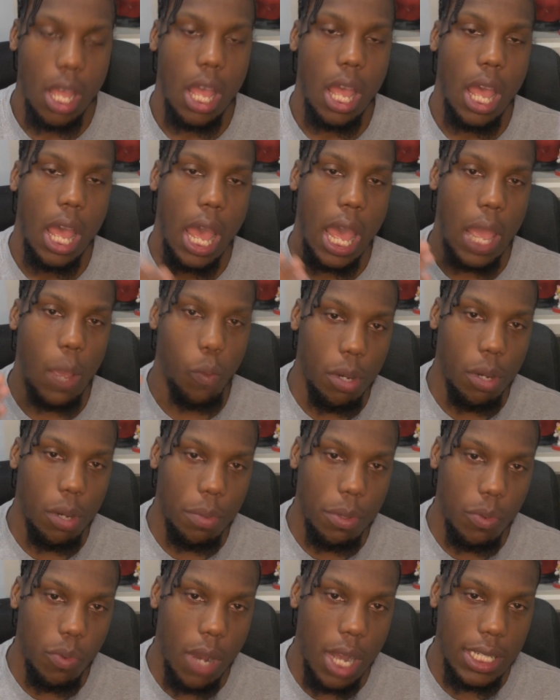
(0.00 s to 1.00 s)
I will be
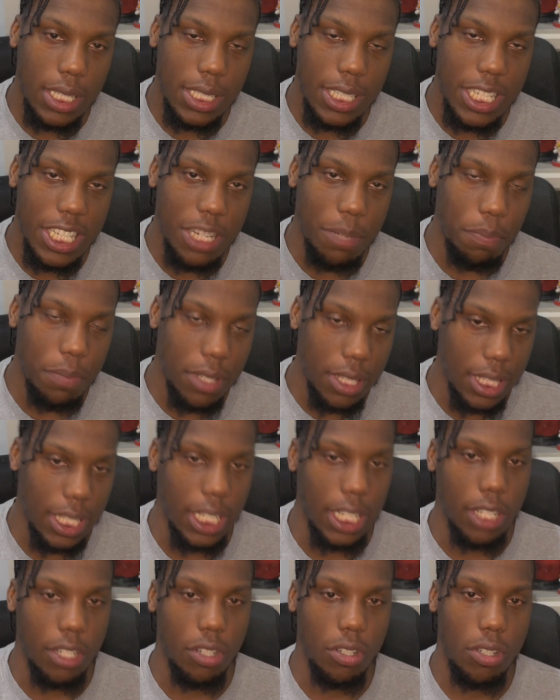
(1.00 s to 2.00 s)
watching it up in
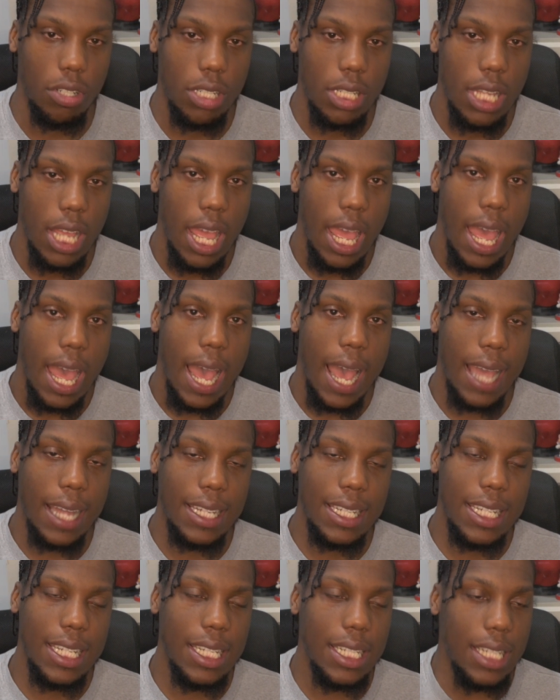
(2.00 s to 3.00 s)
theaters. I
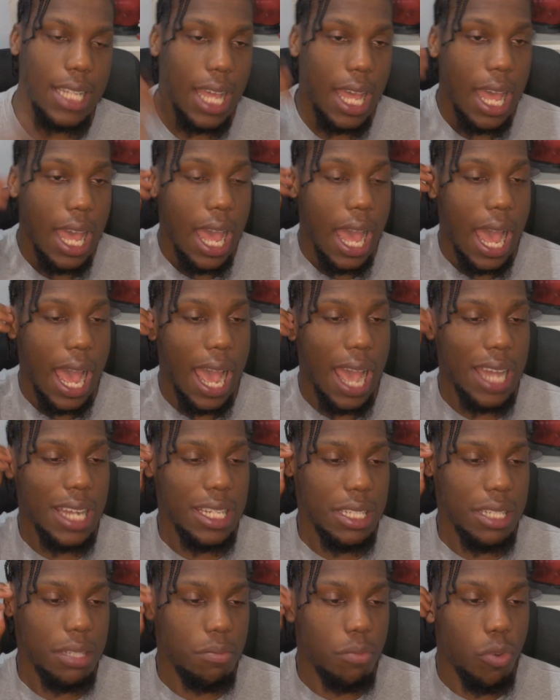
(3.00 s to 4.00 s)
need
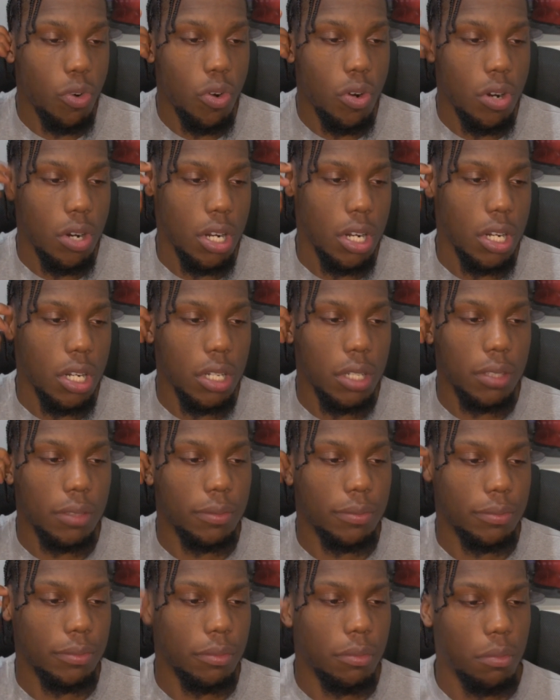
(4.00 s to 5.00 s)
more.
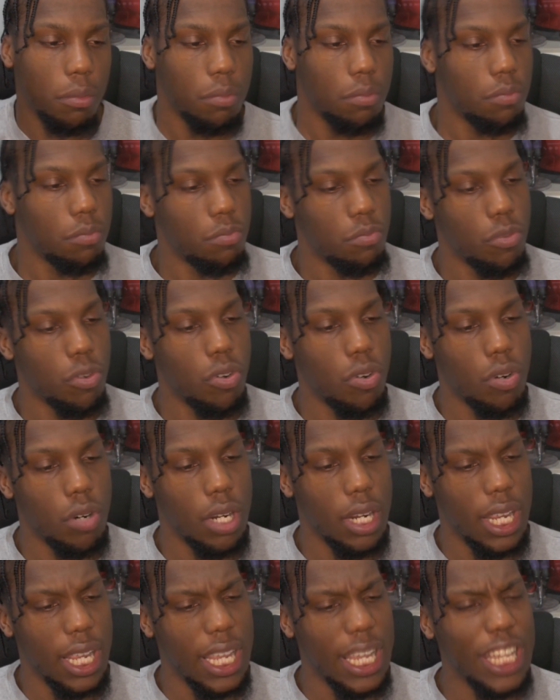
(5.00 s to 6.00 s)

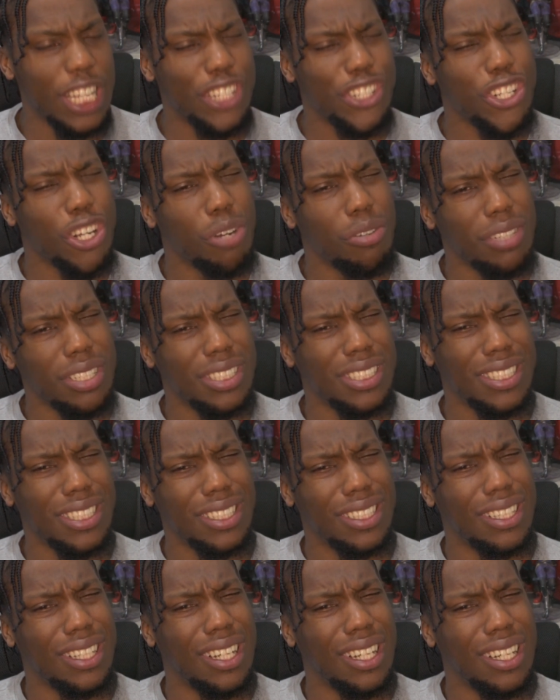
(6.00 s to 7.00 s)
It showed us
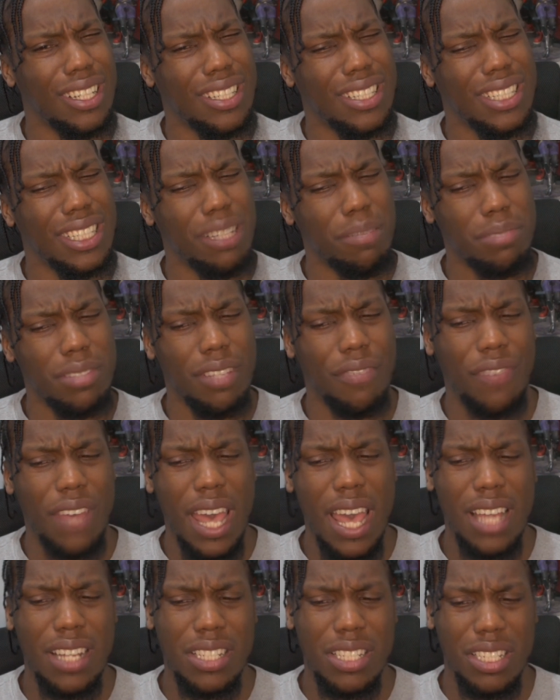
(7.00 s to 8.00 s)
a glimpse of
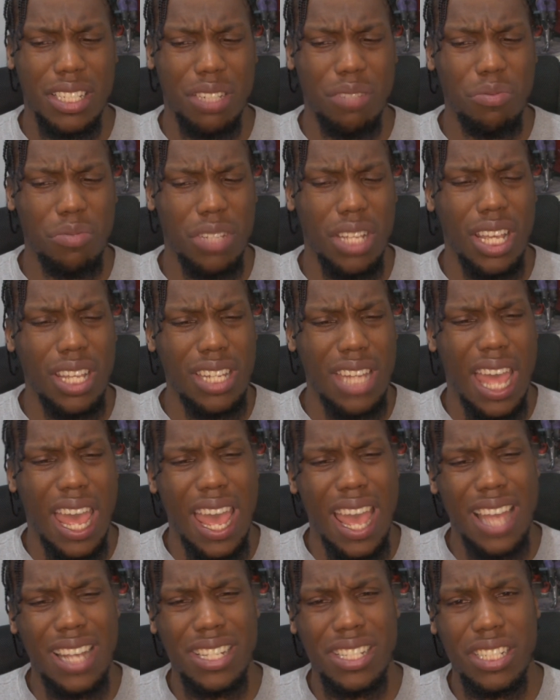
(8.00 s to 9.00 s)
action. It was in the
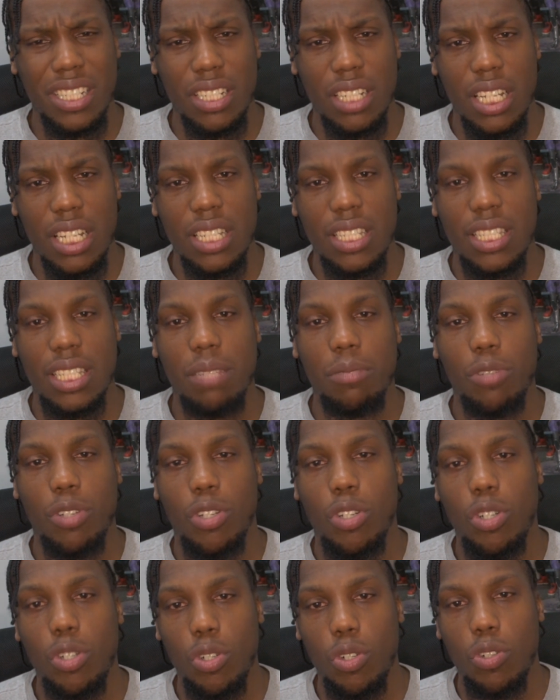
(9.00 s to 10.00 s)
action, it seemed
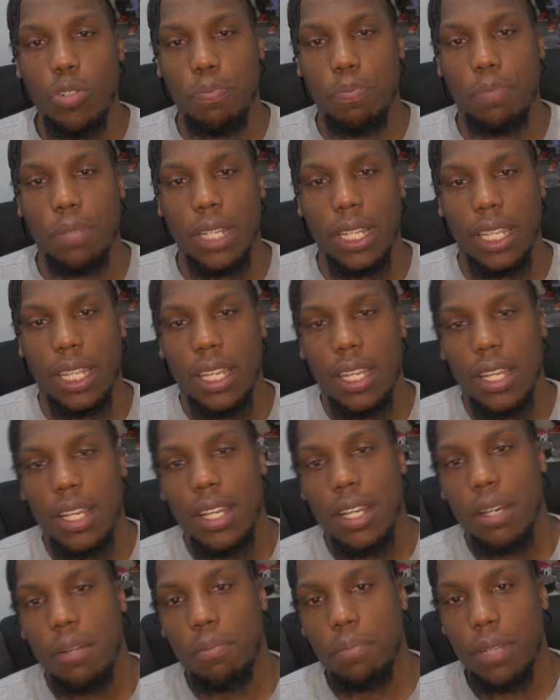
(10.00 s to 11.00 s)
cool,
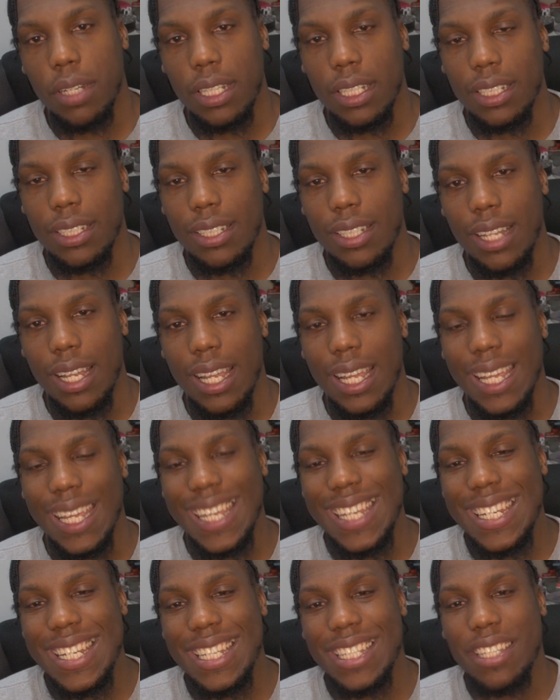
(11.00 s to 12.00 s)
but
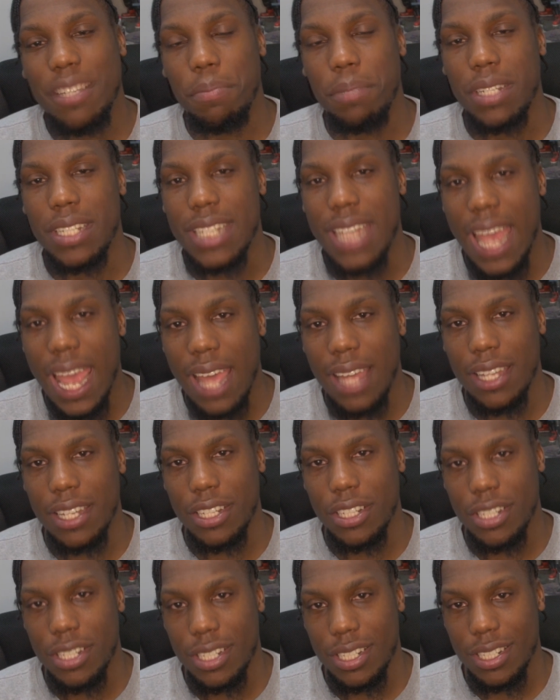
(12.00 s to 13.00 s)
he needs to be
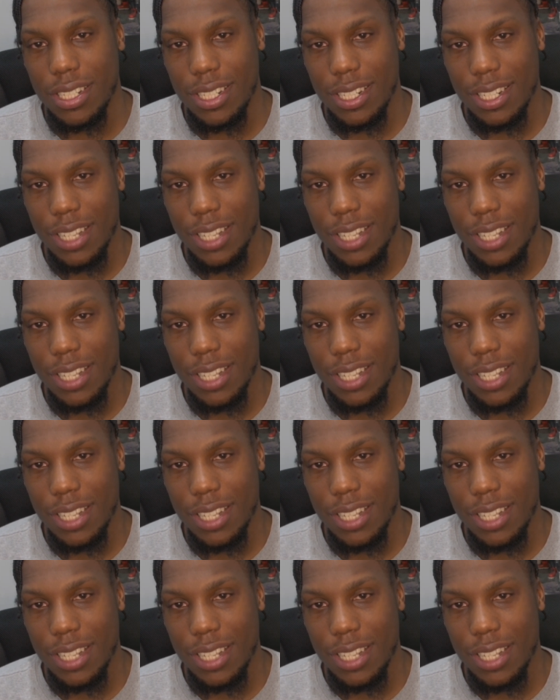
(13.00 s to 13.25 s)
challenged.